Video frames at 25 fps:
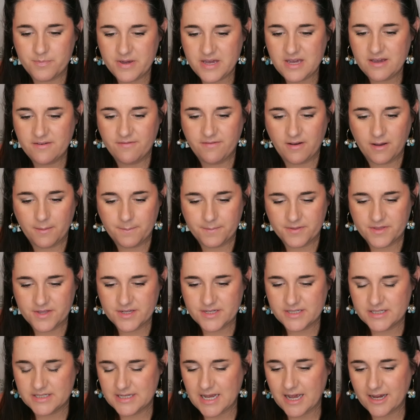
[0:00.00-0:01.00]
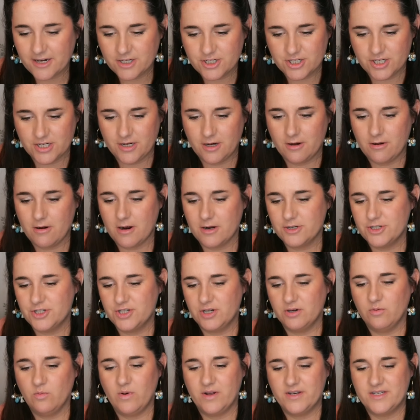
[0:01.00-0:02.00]
beef up this section, you're not
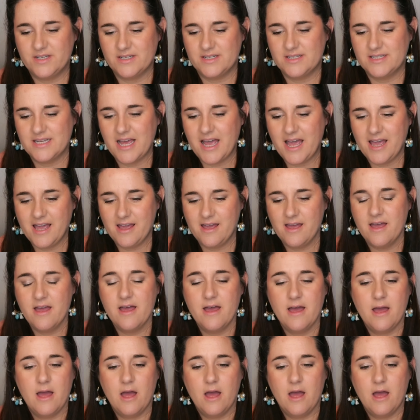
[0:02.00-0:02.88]
sure what to say,